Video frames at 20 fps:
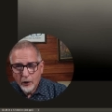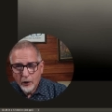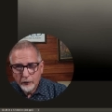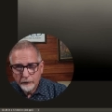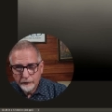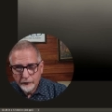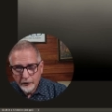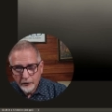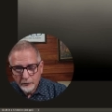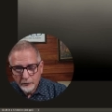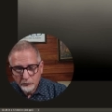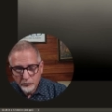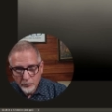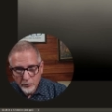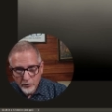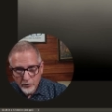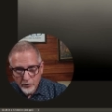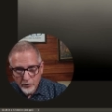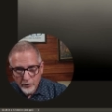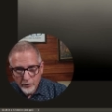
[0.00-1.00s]
Gaussian
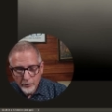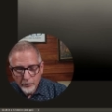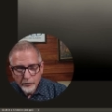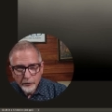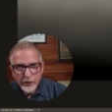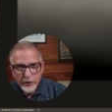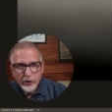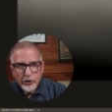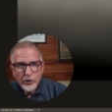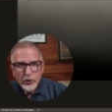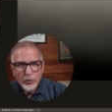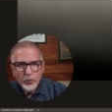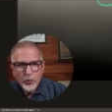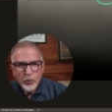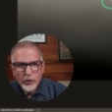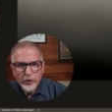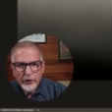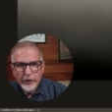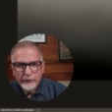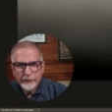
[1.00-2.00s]
blur
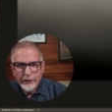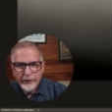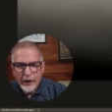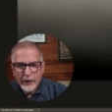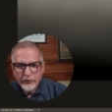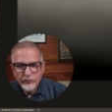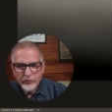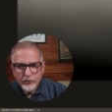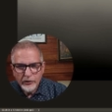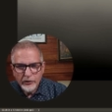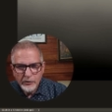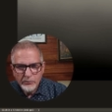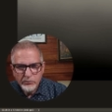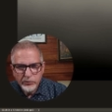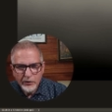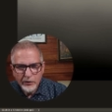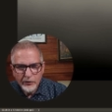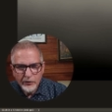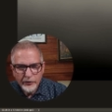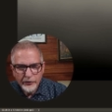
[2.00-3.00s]
would have actually
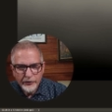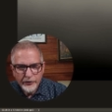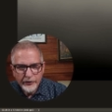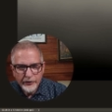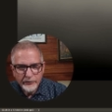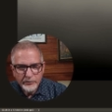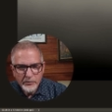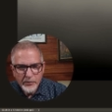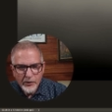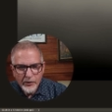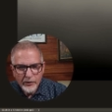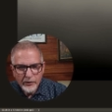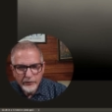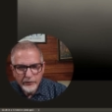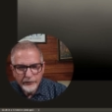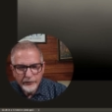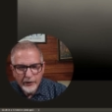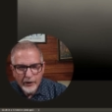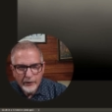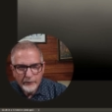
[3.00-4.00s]
blurred this
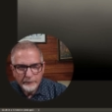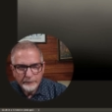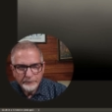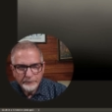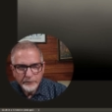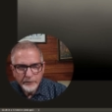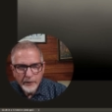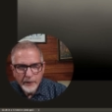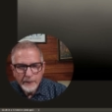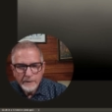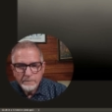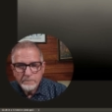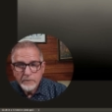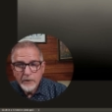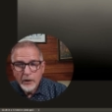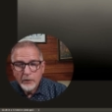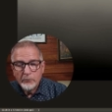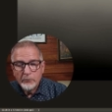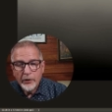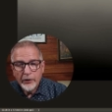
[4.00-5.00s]
bird some.
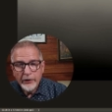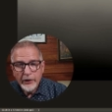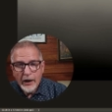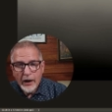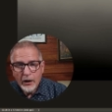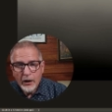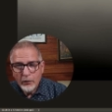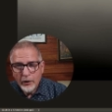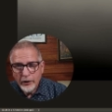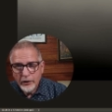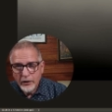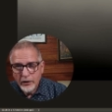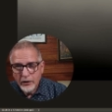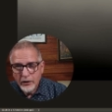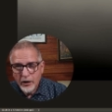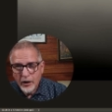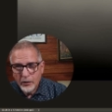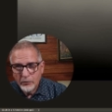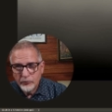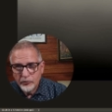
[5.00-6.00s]
But now I
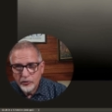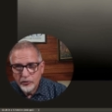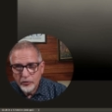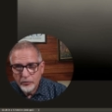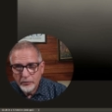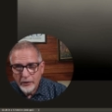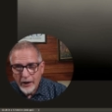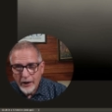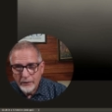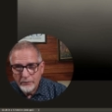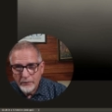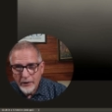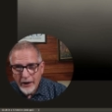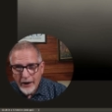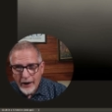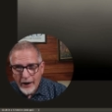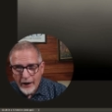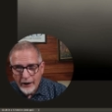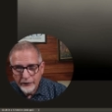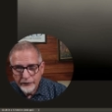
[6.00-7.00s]
can come to my
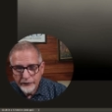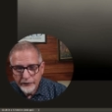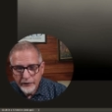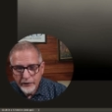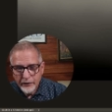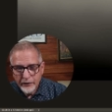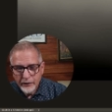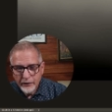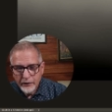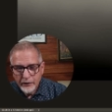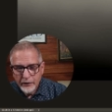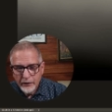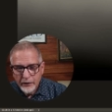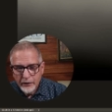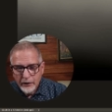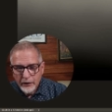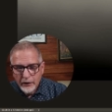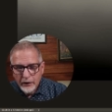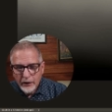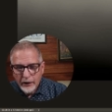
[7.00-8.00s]
mask,
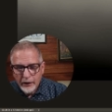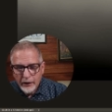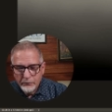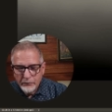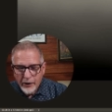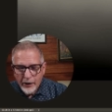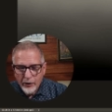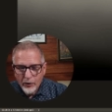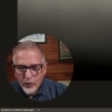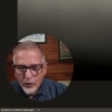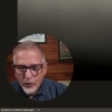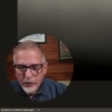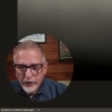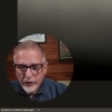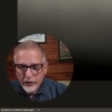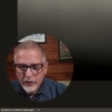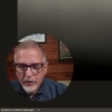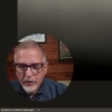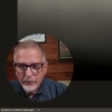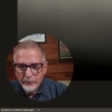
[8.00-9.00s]
and by
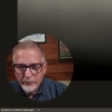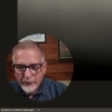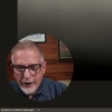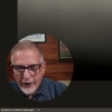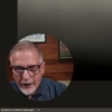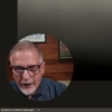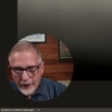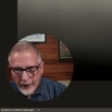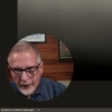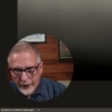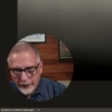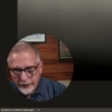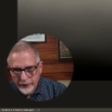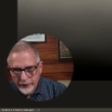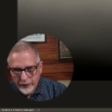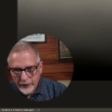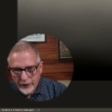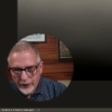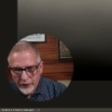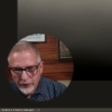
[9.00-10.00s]
holding
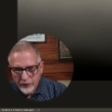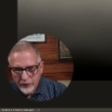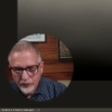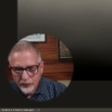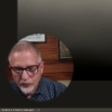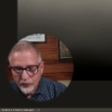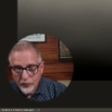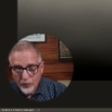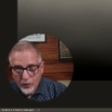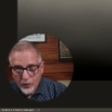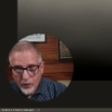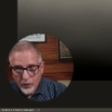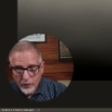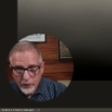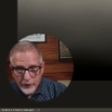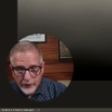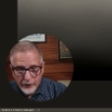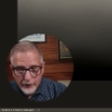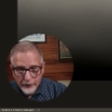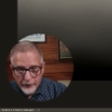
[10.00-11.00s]
Command and
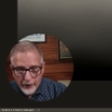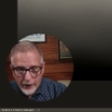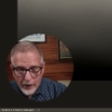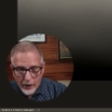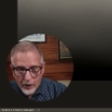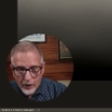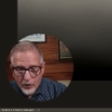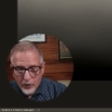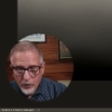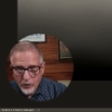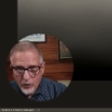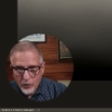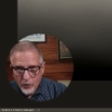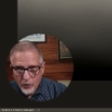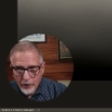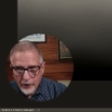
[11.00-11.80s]
Control, either L